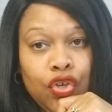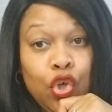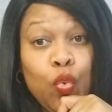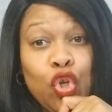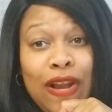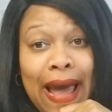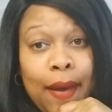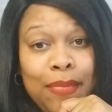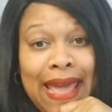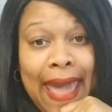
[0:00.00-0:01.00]
you will
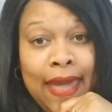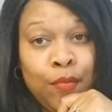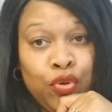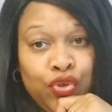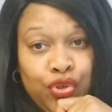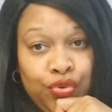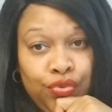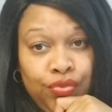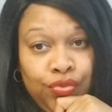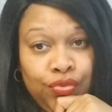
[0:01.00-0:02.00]
not be able
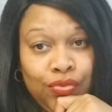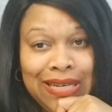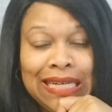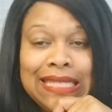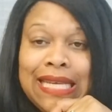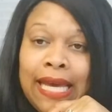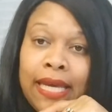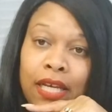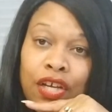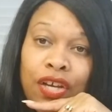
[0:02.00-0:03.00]
to. And I
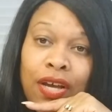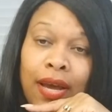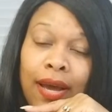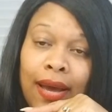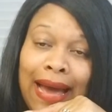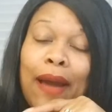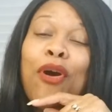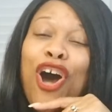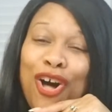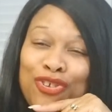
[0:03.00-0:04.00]
said,
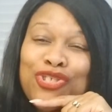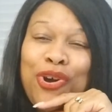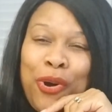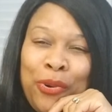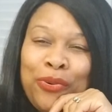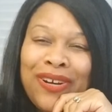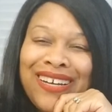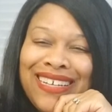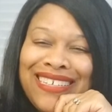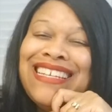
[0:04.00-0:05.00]
I'm also
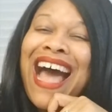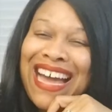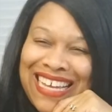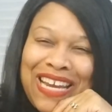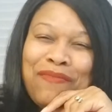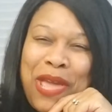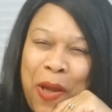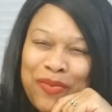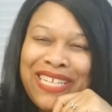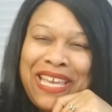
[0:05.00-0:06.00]
not going to be
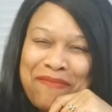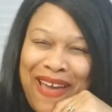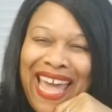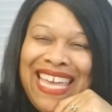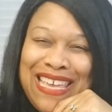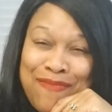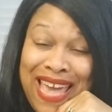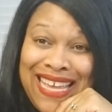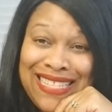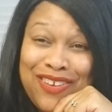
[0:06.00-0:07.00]
able to get my
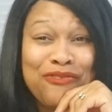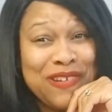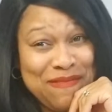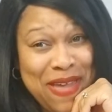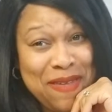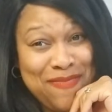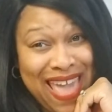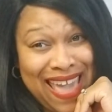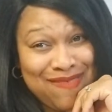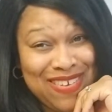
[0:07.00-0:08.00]
Ebates rebate
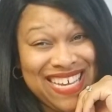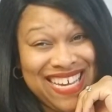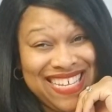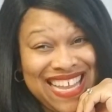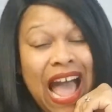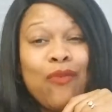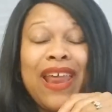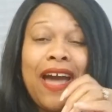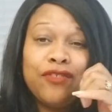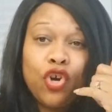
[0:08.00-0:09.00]
back because I would
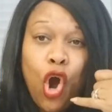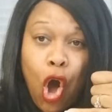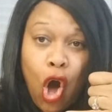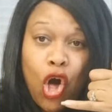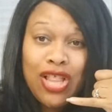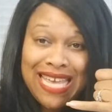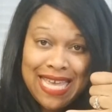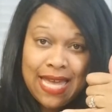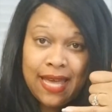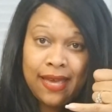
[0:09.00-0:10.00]
have to call
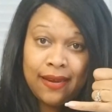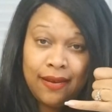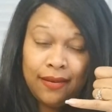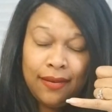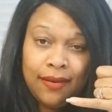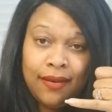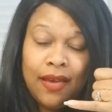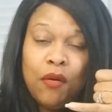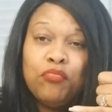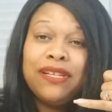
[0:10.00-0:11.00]
in,
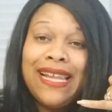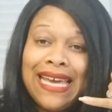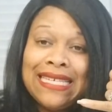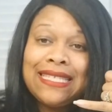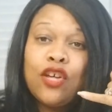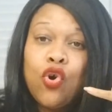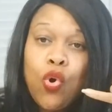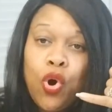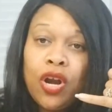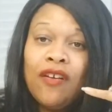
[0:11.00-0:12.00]
place the
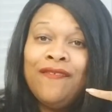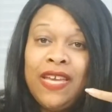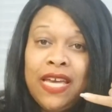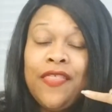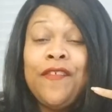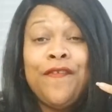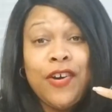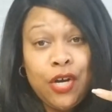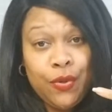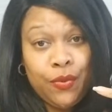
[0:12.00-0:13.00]
order via the
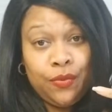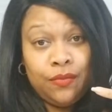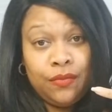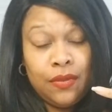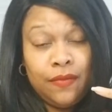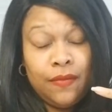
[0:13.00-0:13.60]
phone,